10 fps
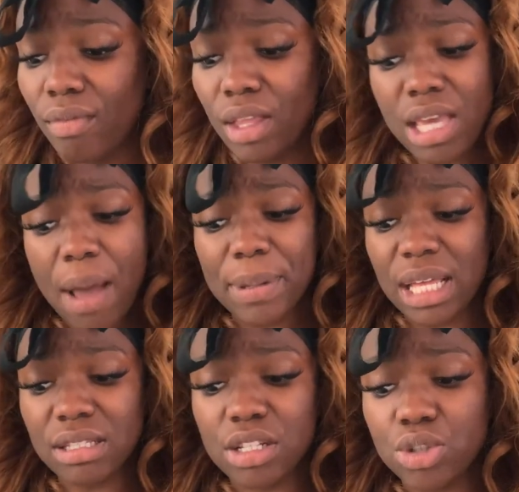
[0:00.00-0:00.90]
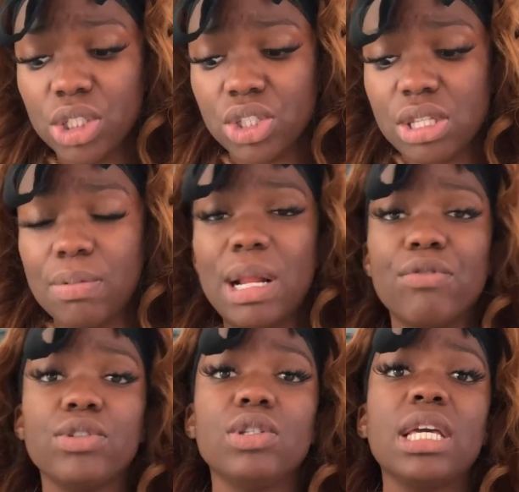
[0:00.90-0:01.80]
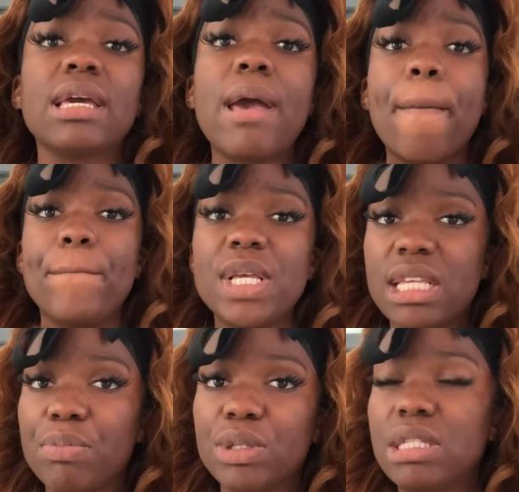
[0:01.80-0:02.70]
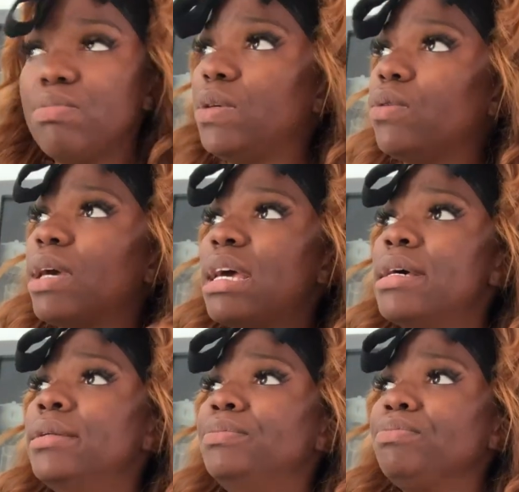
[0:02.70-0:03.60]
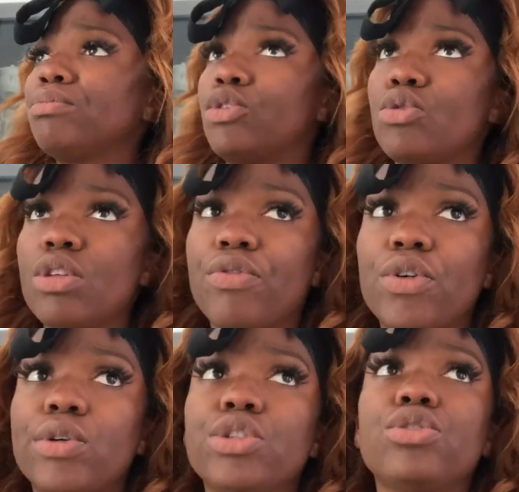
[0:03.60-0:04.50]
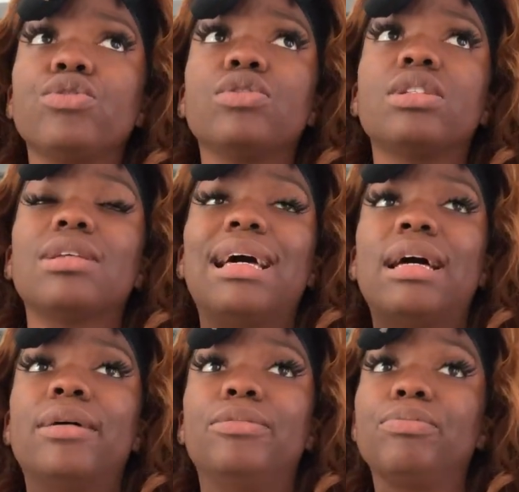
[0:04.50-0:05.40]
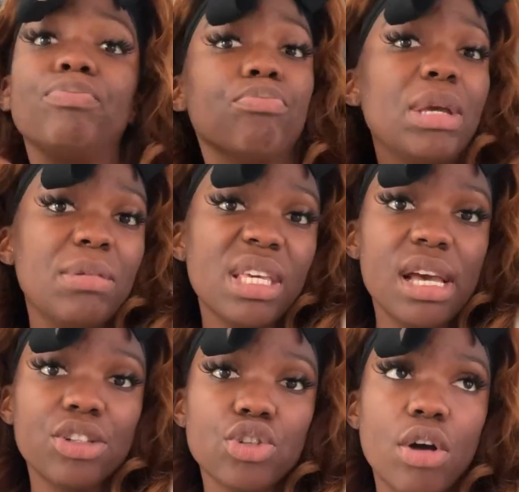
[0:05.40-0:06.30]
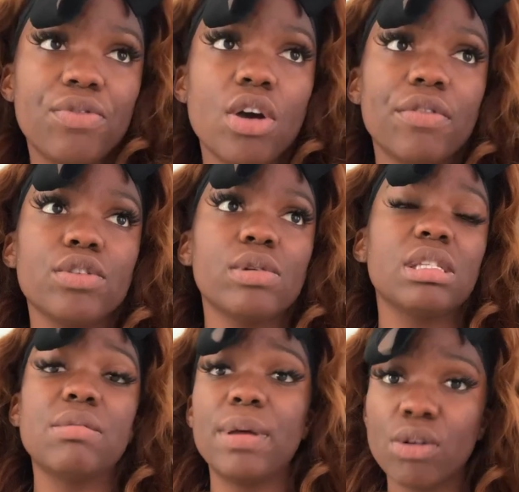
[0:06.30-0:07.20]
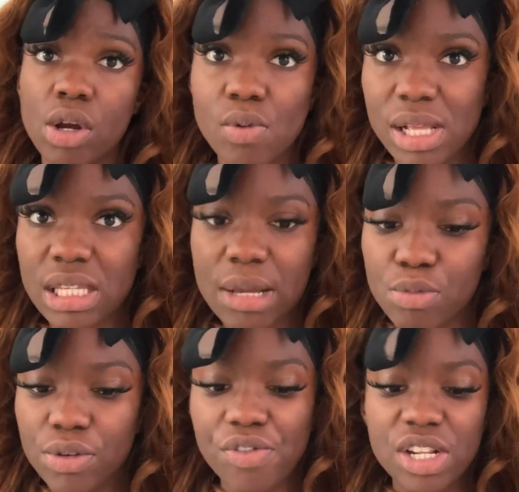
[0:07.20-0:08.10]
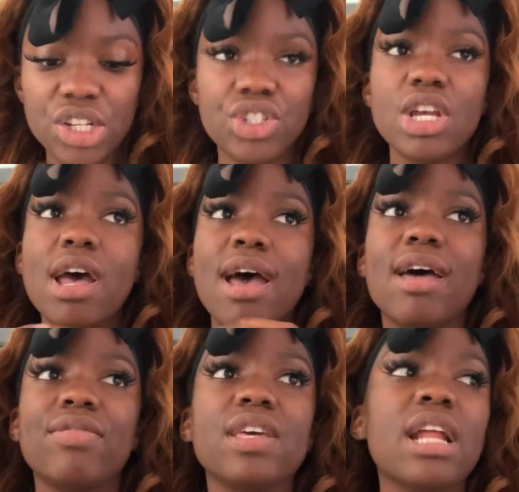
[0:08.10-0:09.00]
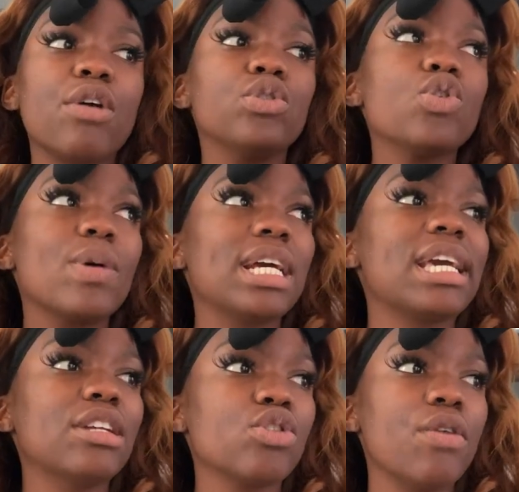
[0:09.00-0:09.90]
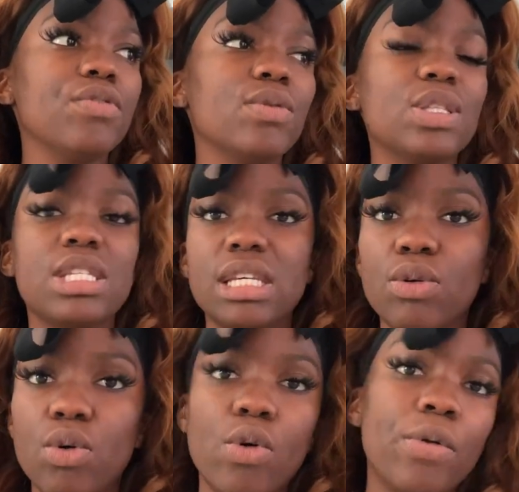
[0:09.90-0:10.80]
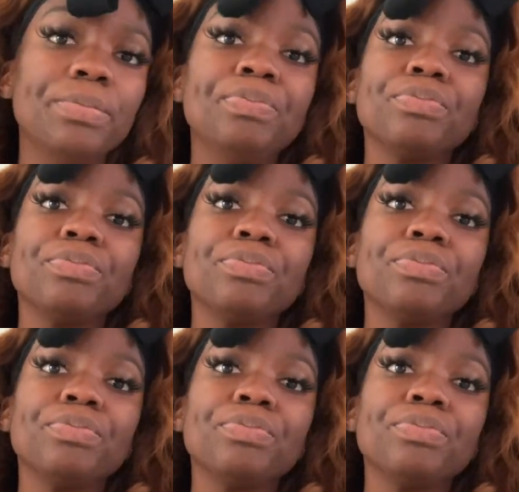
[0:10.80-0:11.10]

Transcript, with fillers: yeah, but that's literally just the plan for today. Meet up with Sipiwe, do the photo shoots, um, maybe catch coffee afterwards depending on what time we finish. And then I also want to catch coffee with Tseho